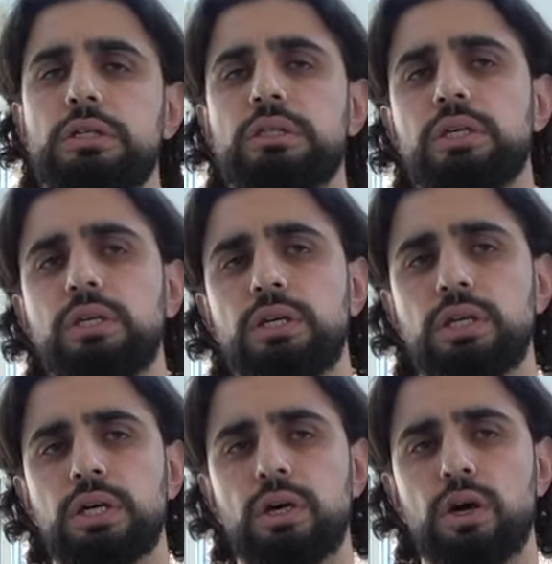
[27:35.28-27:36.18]

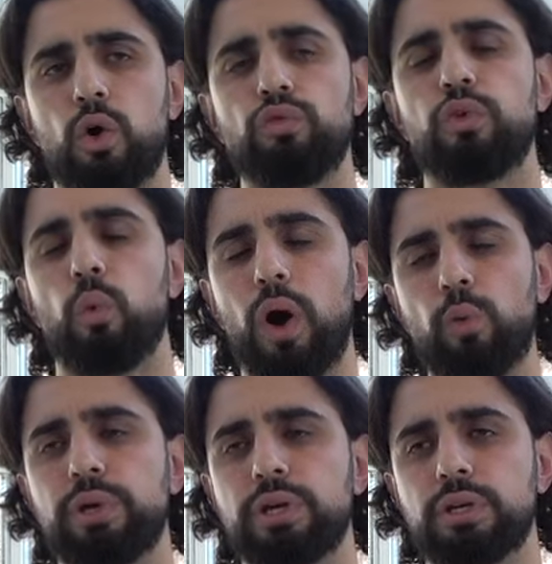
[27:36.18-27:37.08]
The
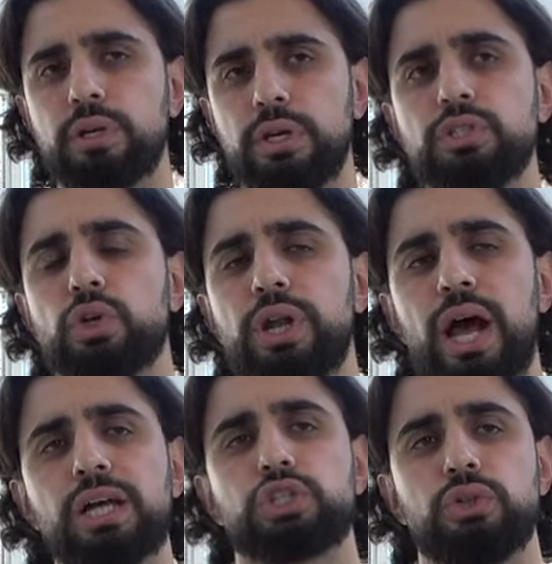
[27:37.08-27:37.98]
overwhelming
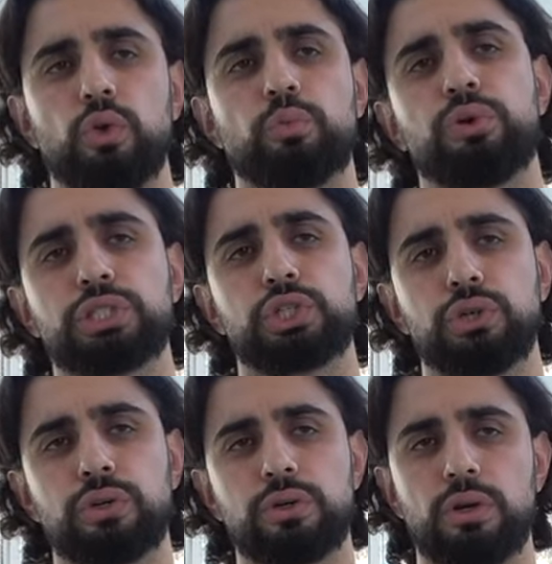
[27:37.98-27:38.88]
international
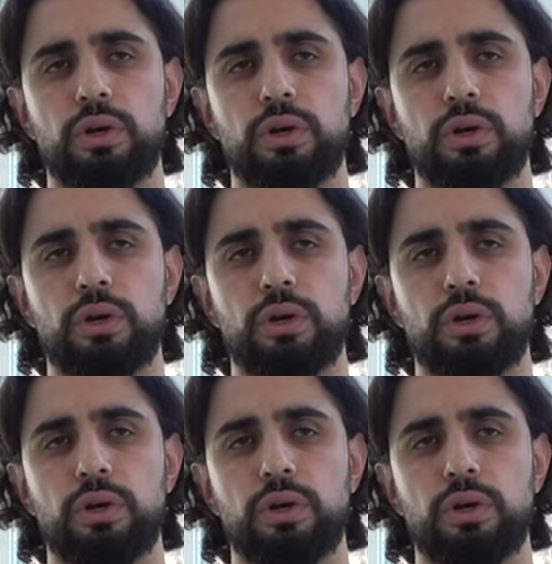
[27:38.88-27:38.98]
pressure